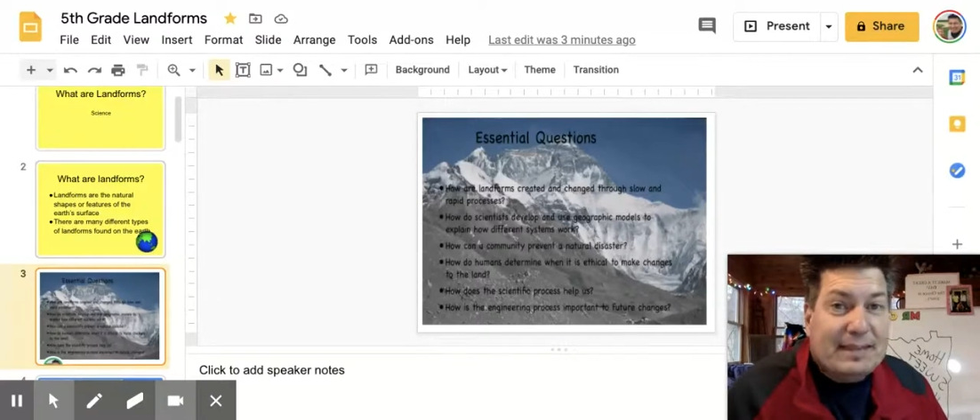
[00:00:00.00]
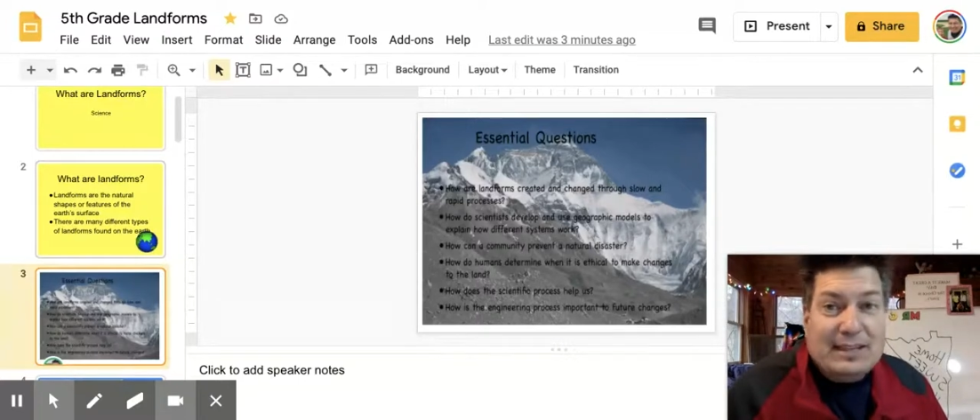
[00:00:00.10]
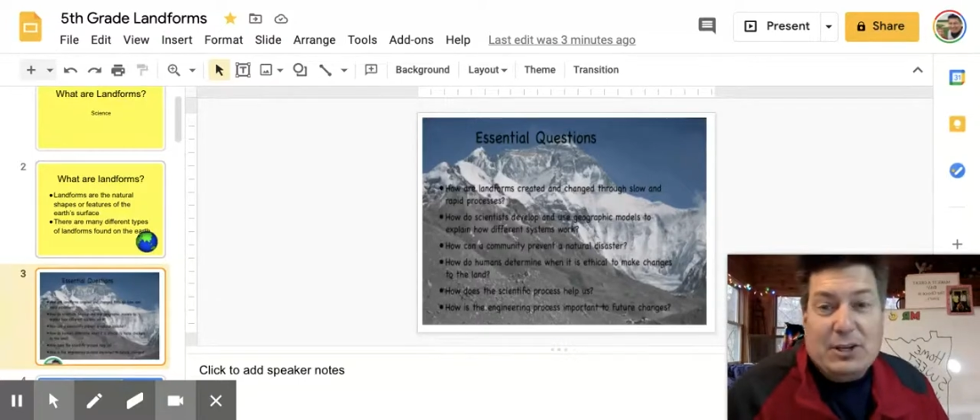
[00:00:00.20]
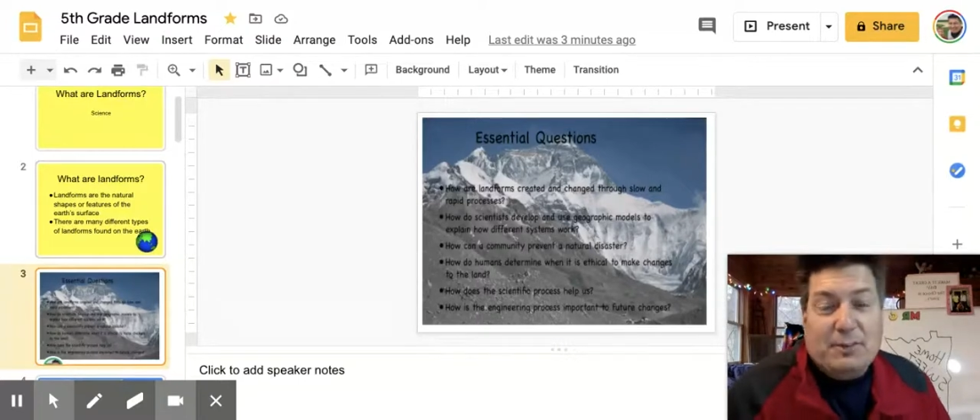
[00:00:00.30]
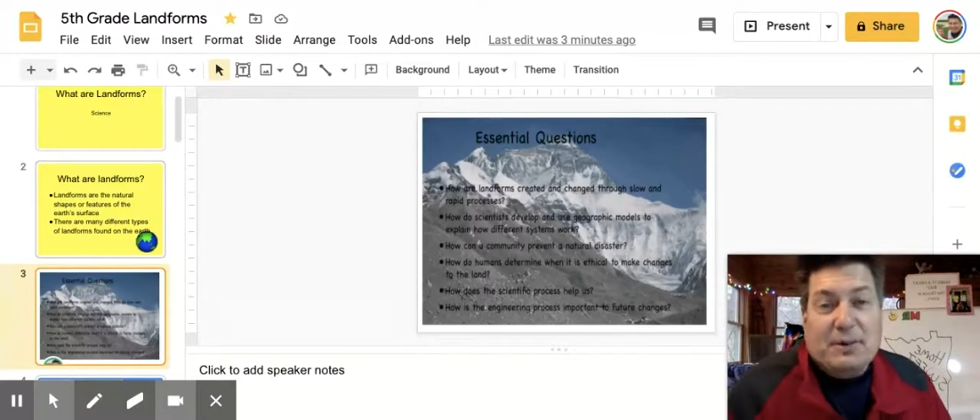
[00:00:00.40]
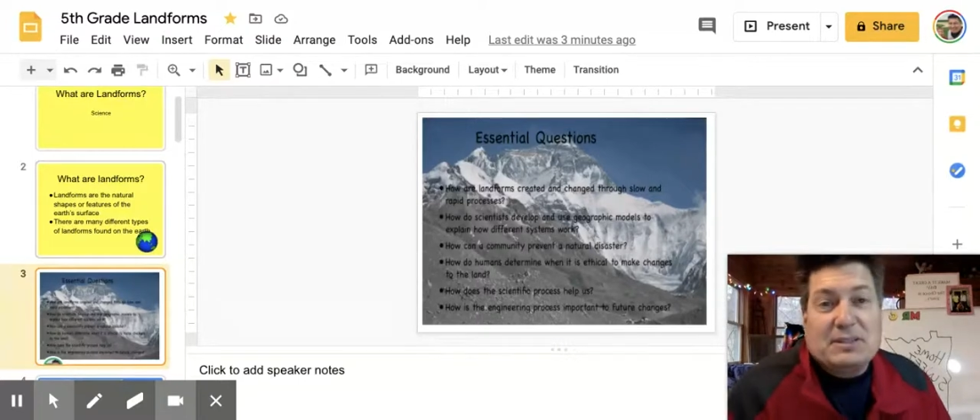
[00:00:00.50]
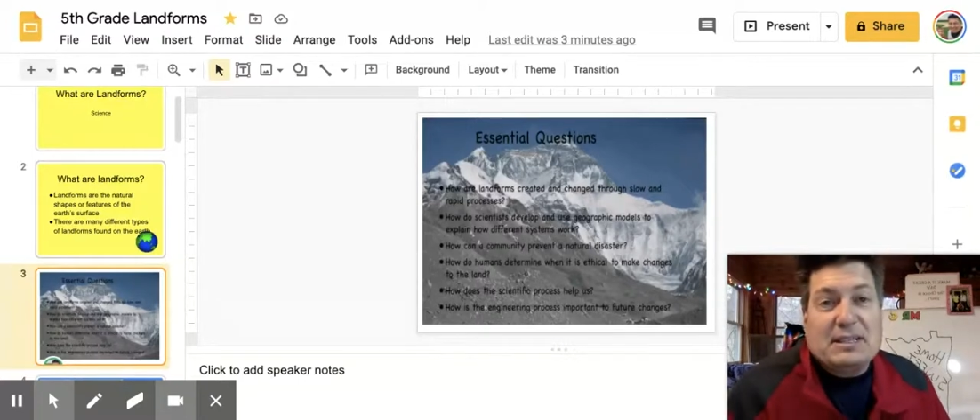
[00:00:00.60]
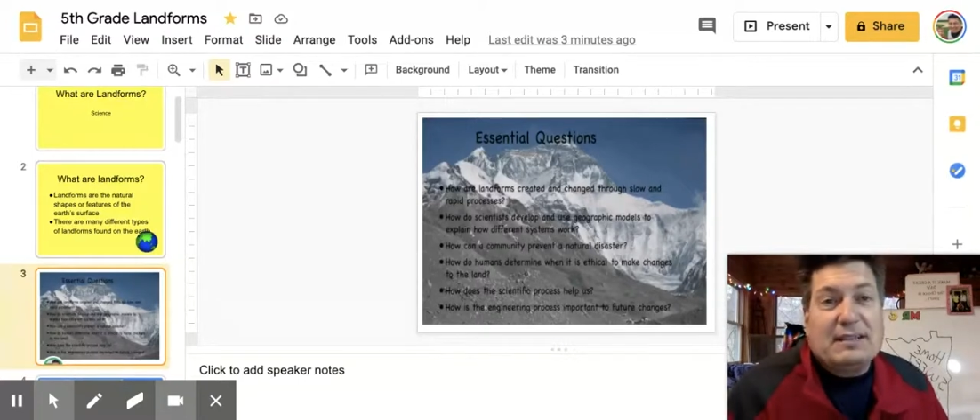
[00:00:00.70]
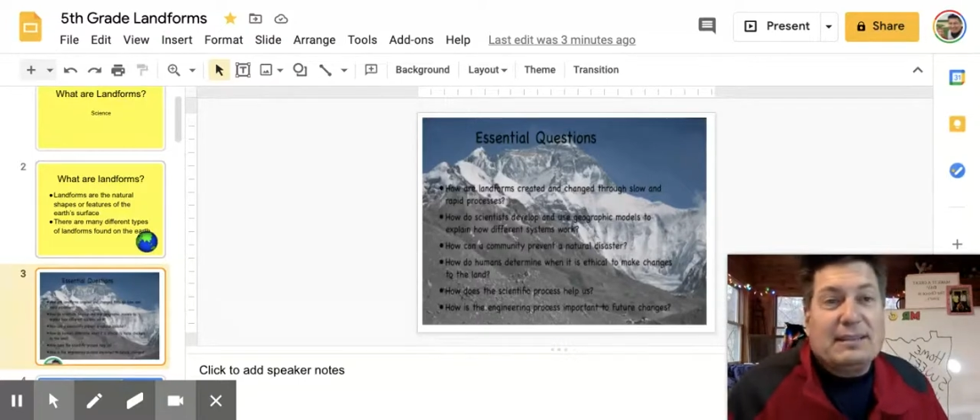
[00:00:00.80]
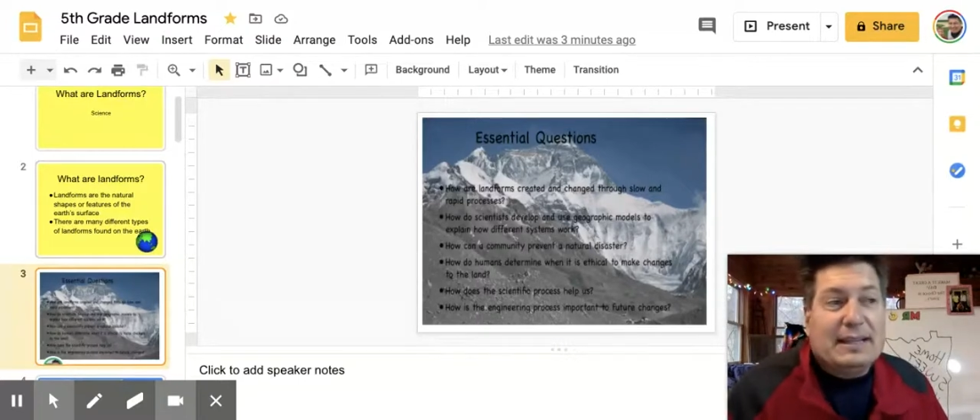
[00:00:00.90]
Your first
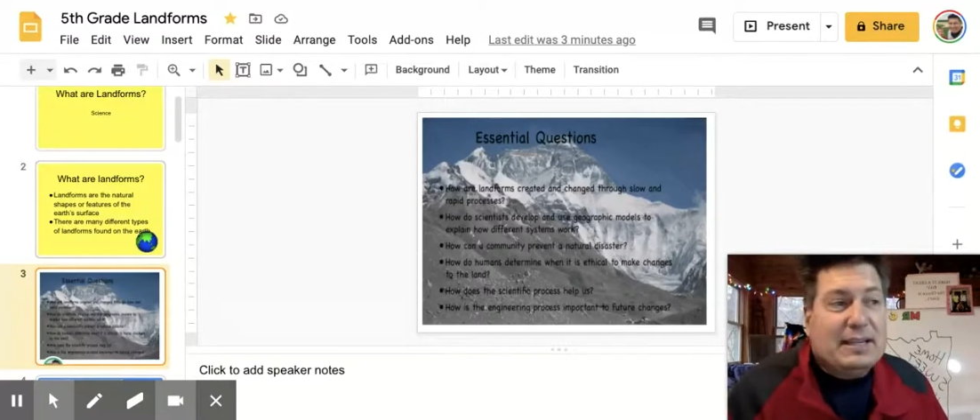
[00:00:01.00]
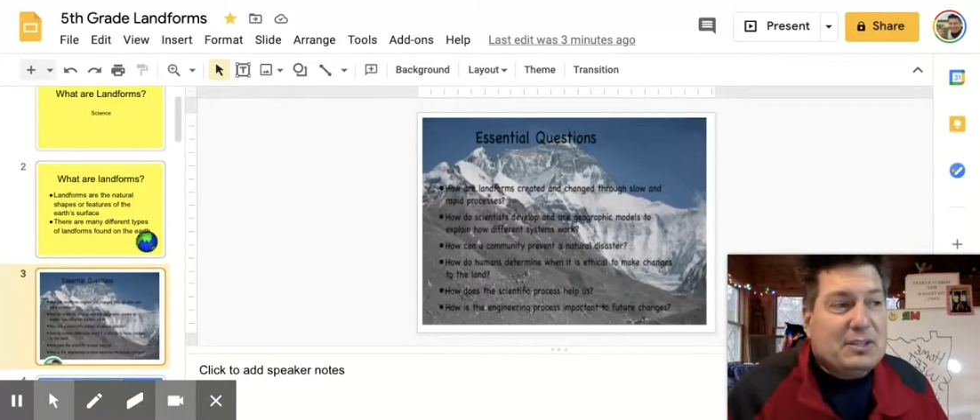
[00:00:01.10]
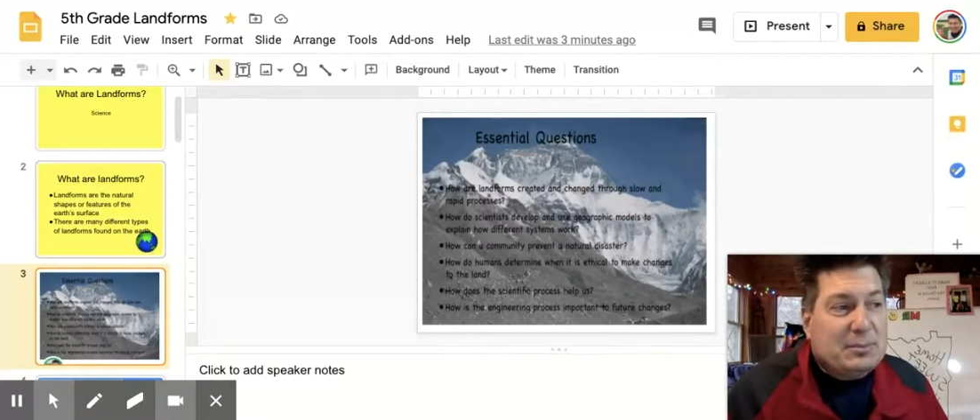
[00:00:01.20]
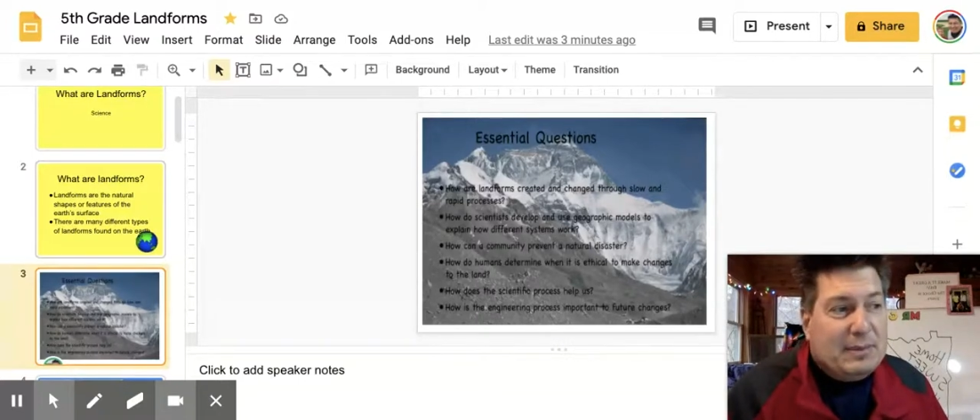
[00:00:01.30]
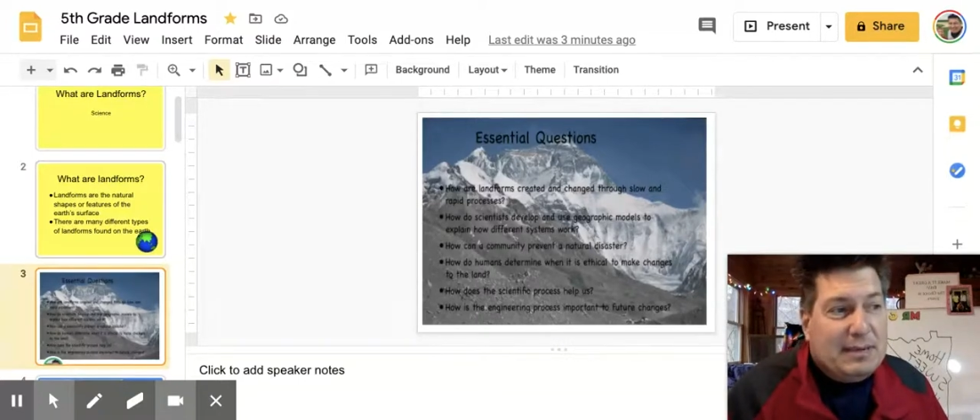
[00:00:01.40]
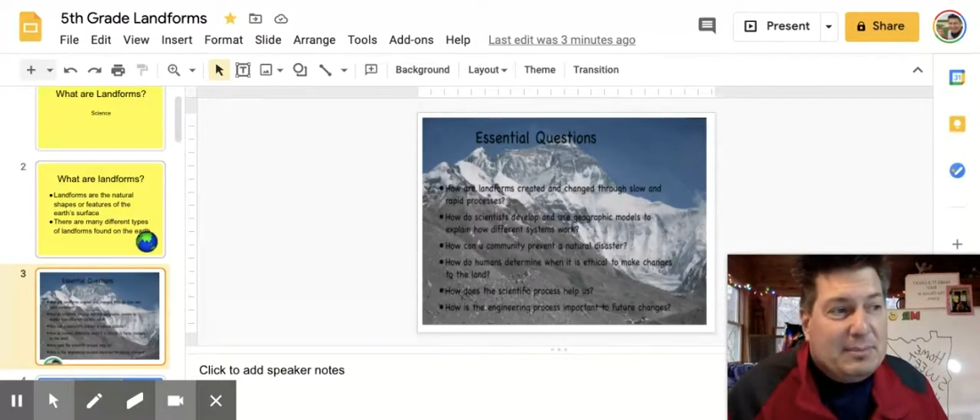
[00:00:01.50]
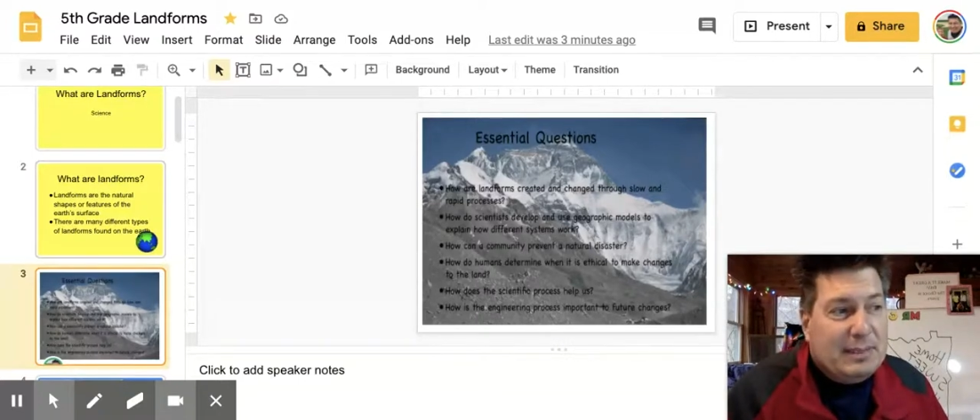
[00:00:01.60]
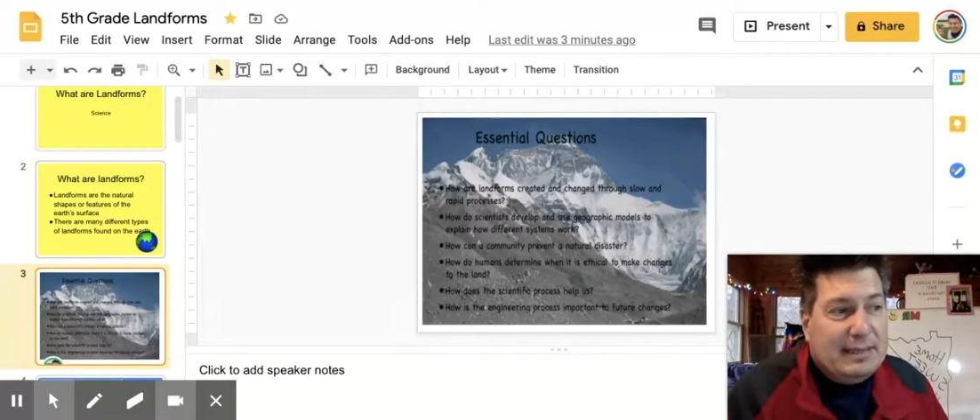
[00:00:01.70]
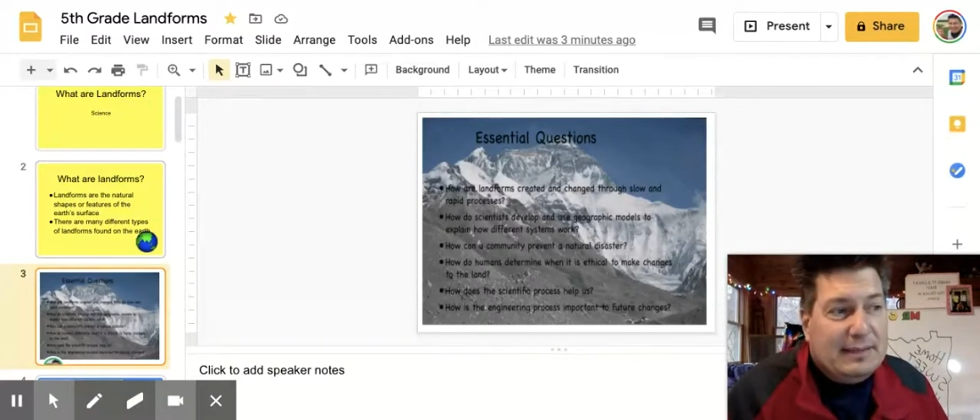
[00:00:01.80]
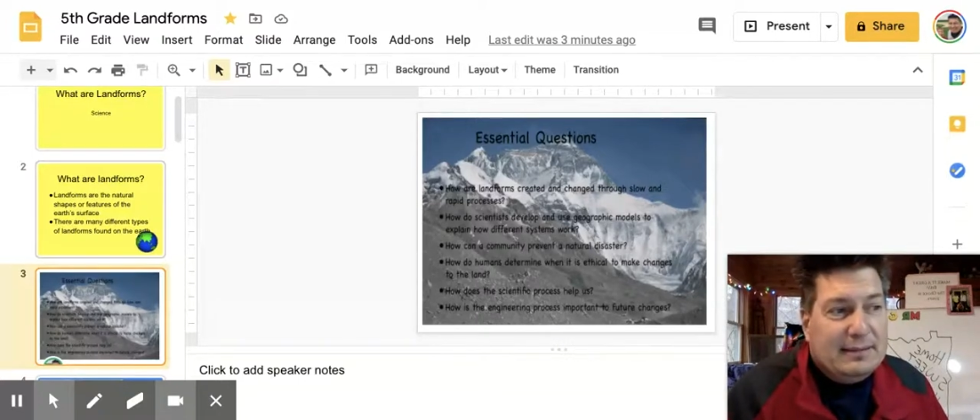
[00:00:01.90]
inclination might
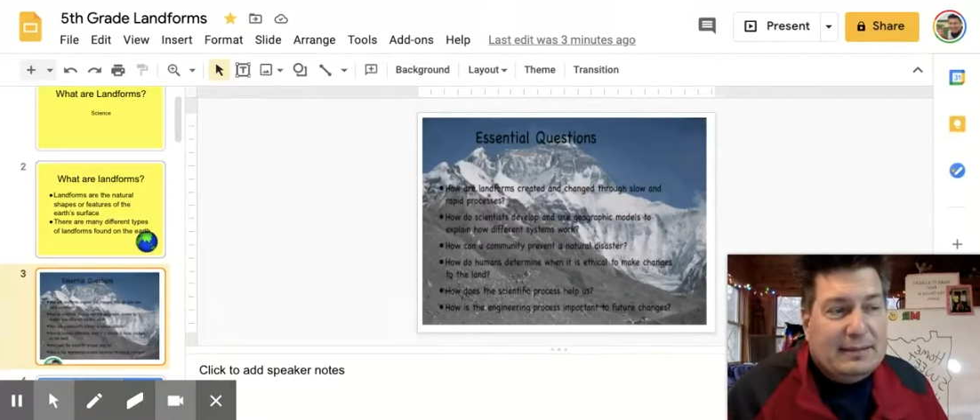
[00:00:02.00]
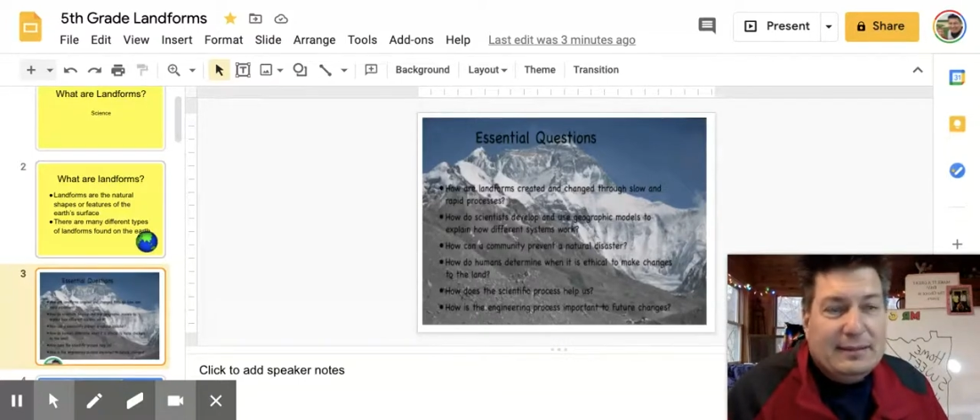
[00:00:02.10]
be,